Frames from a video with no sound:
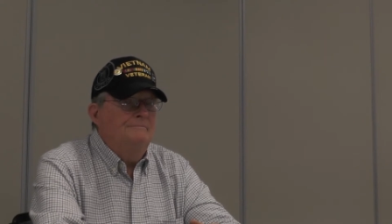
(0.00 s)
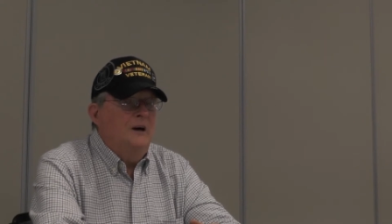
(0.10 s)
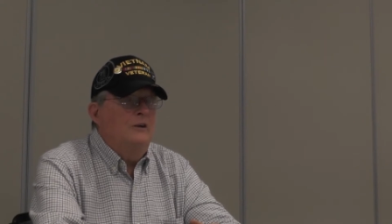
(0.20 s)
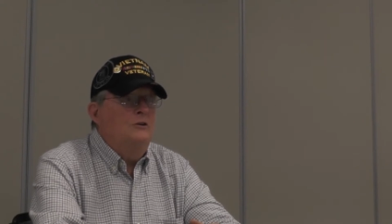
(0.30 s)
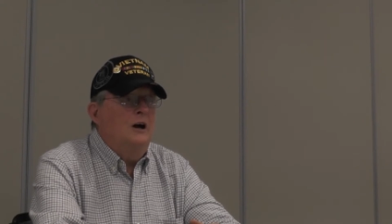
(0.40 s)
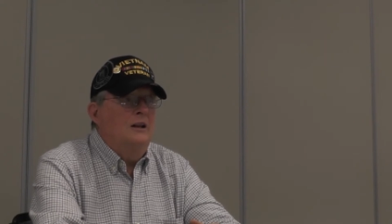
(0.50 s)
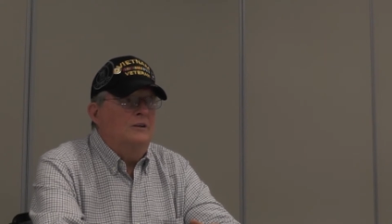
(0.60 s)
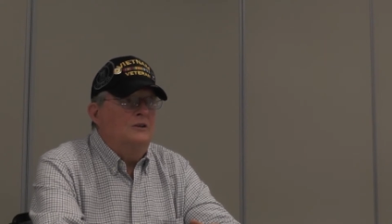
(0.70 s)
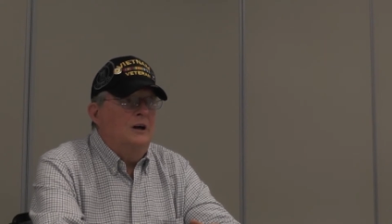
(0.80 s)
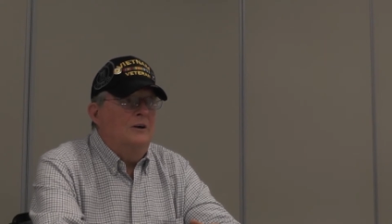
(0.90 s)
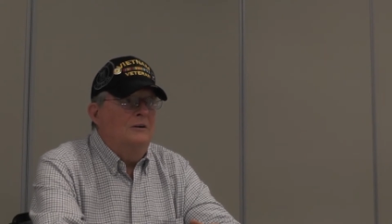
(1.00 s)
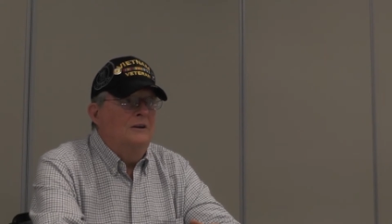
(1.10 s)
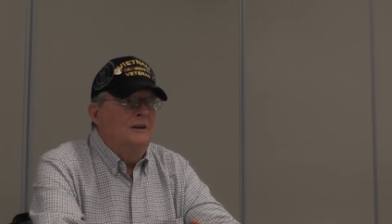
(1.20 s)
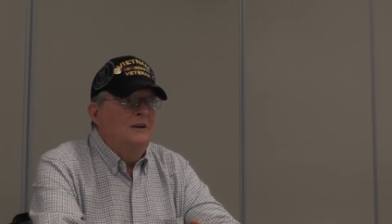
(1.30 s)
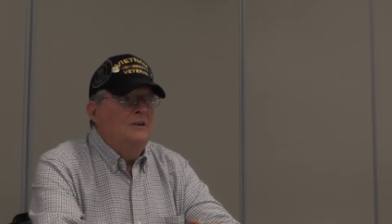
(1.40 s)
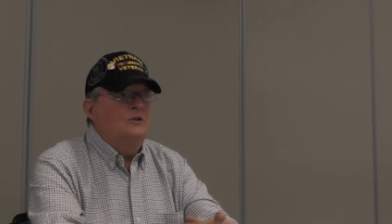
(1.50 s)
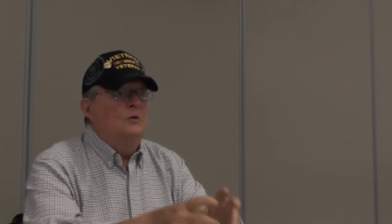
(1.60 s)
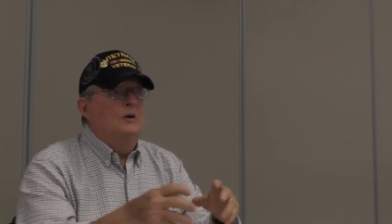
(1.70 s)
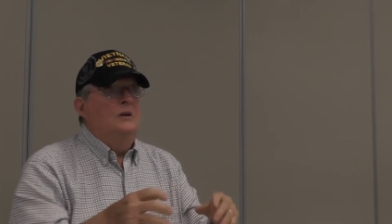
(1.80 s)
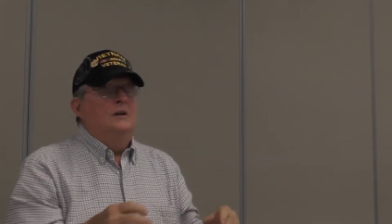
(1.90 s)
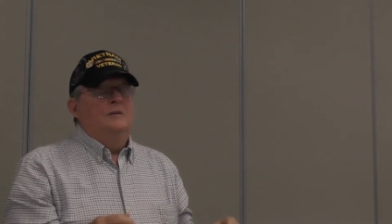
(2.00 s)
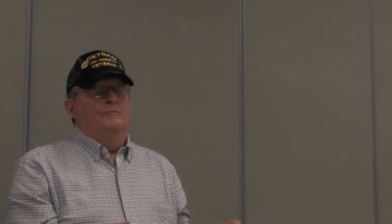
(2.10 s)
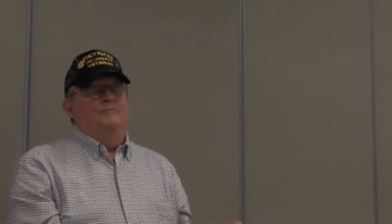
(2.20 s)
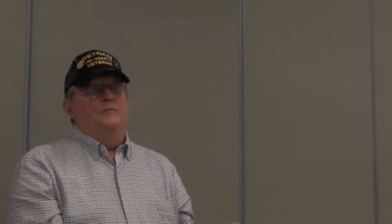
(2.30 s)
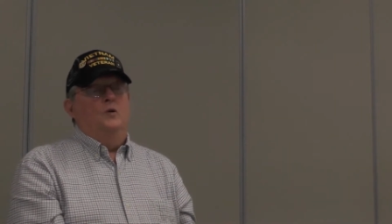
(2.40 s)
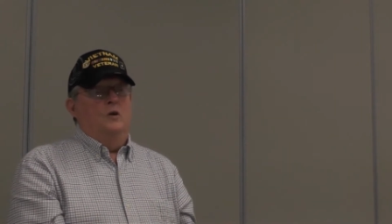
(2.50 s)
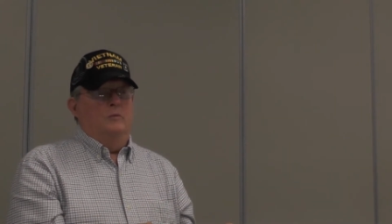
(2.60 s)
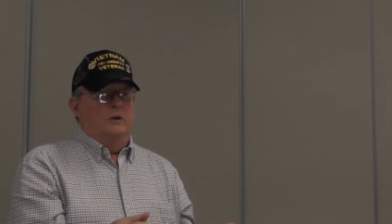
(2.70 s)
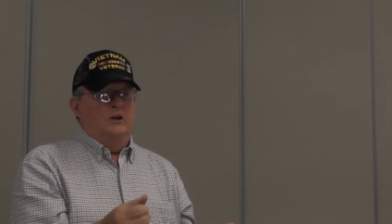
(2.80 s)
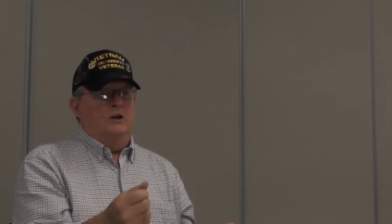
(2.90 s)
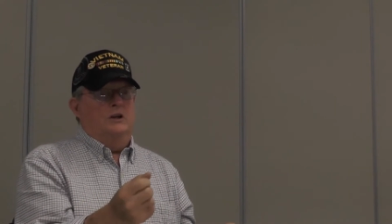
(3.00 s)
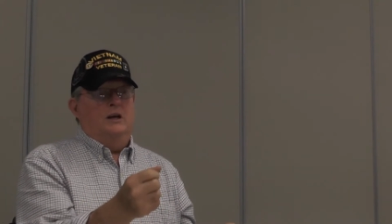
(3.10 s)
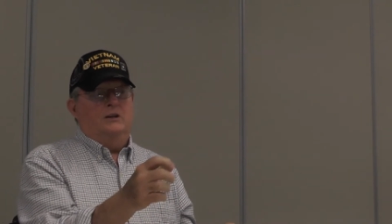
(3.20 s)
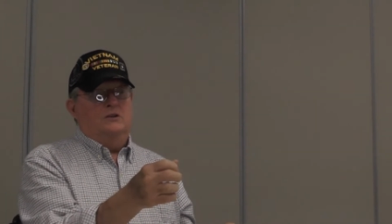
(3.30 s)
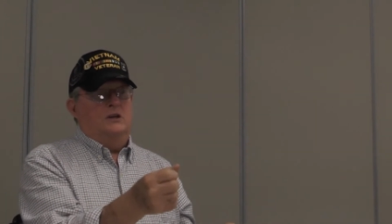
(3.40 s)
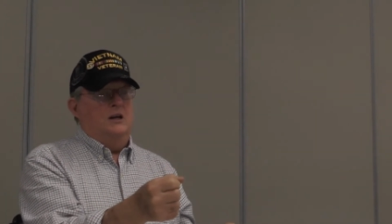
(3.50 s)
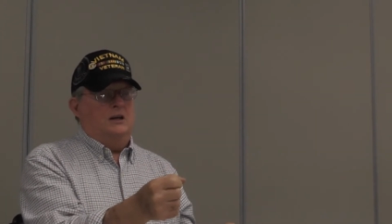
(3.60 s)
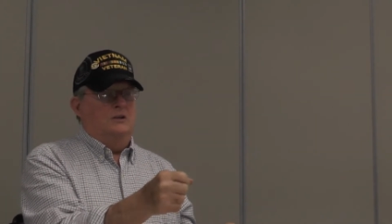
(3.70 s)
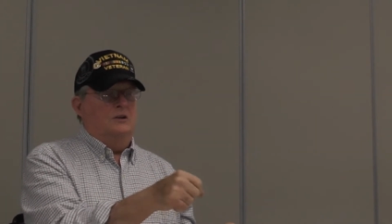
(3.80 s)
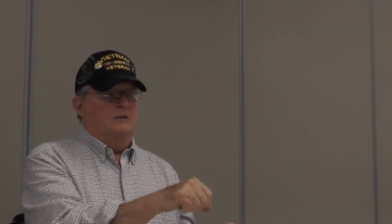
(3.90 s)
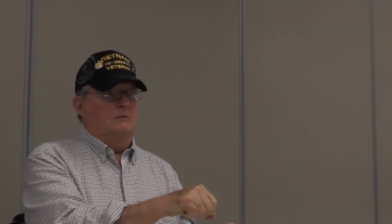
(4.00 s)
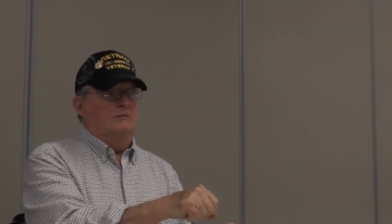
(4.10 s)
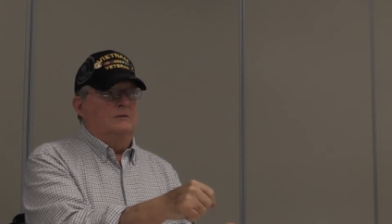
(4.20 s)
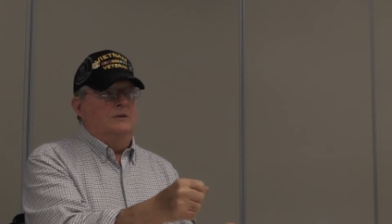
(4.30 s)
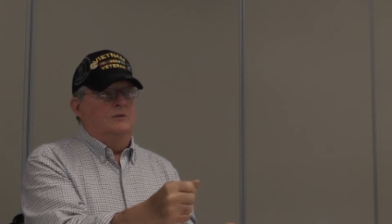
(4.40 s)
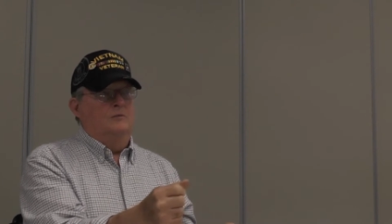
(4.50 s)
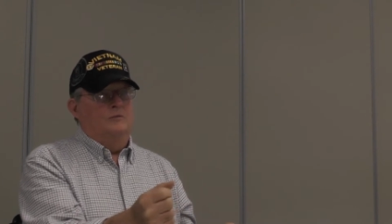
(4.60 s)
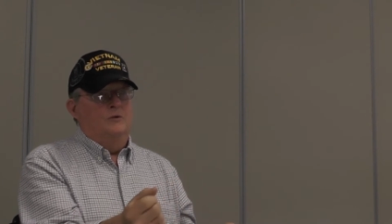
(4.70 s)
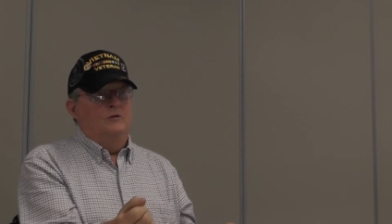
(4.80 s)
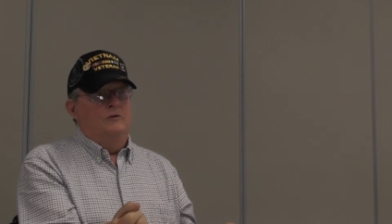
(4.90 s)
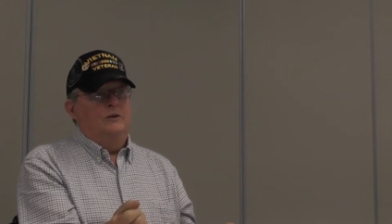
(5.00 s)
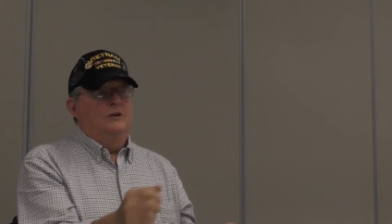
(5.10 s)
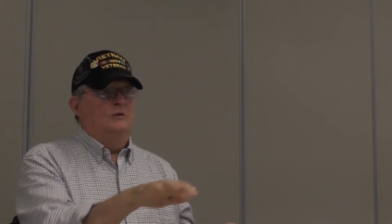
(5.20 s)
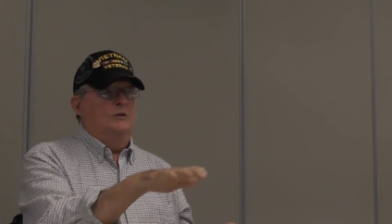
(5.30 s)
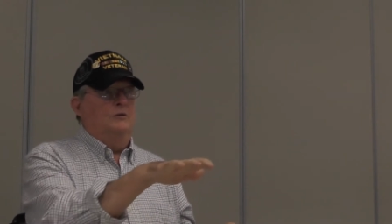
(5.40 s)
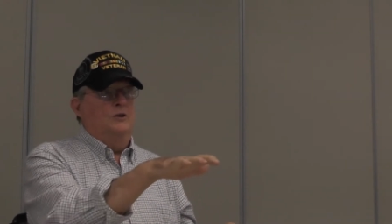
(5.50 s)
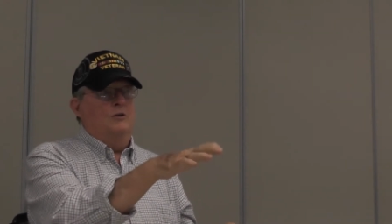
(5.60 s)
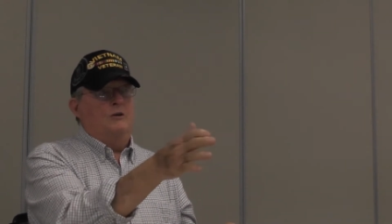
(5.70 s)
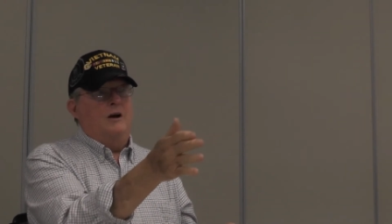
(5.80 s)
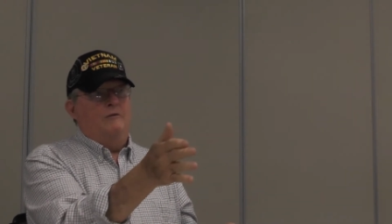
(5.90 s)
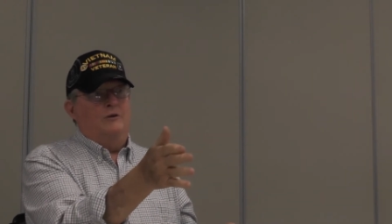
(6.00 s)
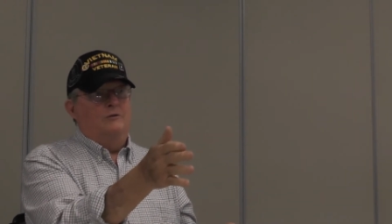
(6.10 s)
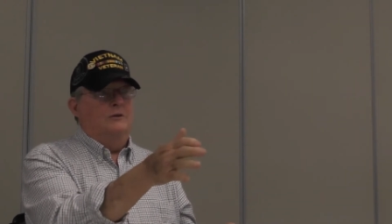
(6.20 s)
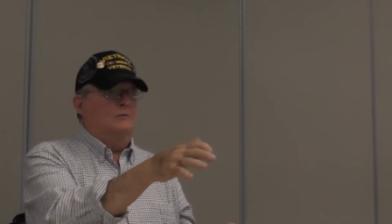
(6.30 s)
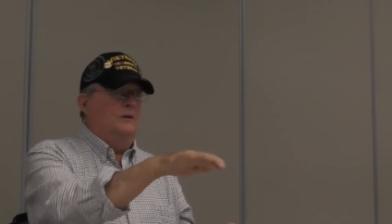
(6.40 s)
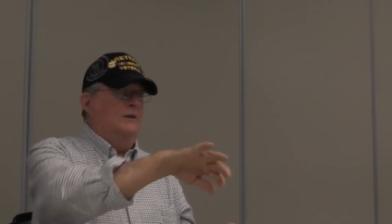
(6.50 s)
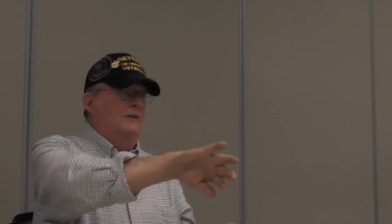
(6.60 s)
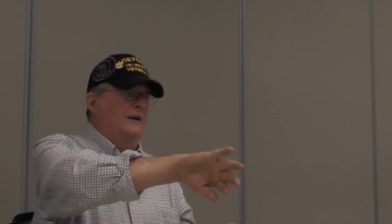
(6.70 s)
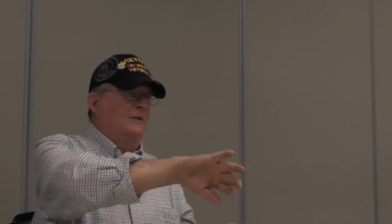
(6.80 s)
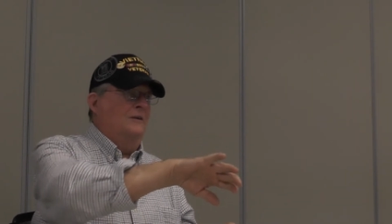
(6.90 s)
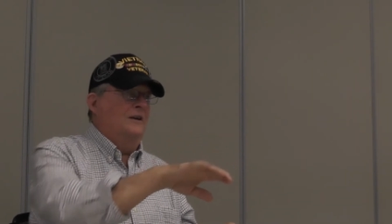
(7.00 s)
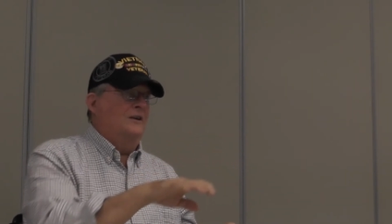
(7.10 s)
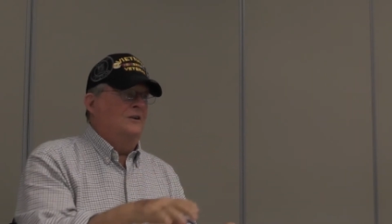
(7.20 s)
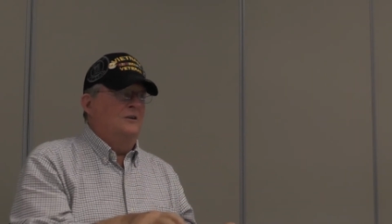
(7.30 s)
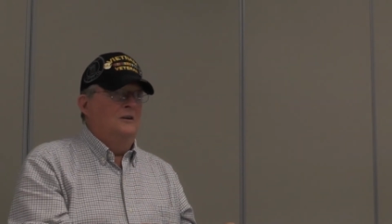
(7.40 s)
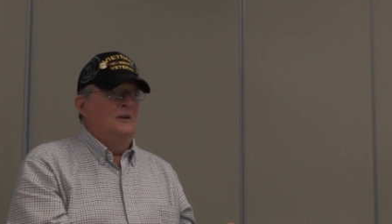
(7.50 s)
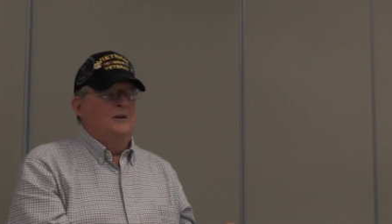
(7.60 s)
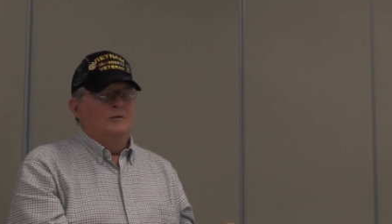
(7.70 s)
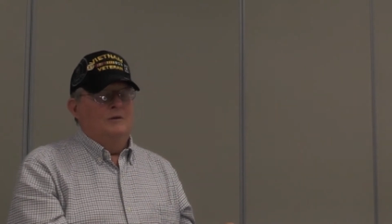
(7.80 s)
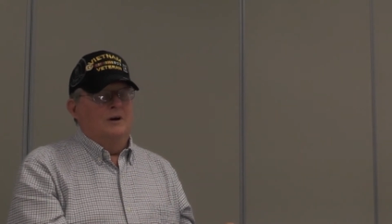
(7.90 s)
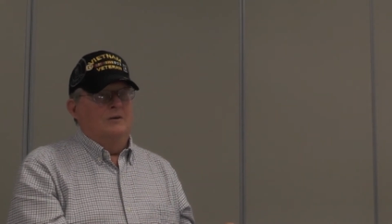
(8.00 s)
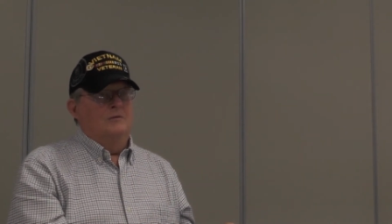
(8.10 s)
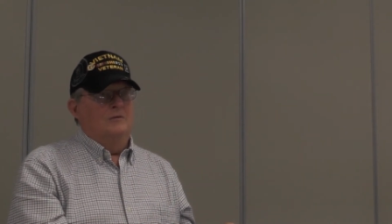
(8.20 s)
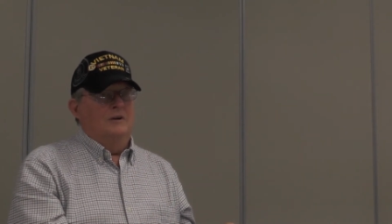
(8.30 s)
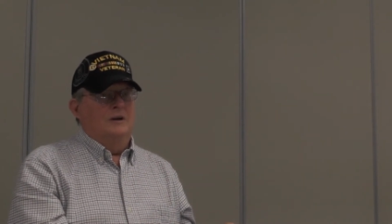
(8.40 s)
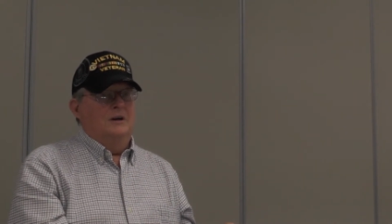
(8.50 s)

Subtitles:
hydraulics out. So normally you could take the stick and just, move it. The aircraft would go this way or that way, Well,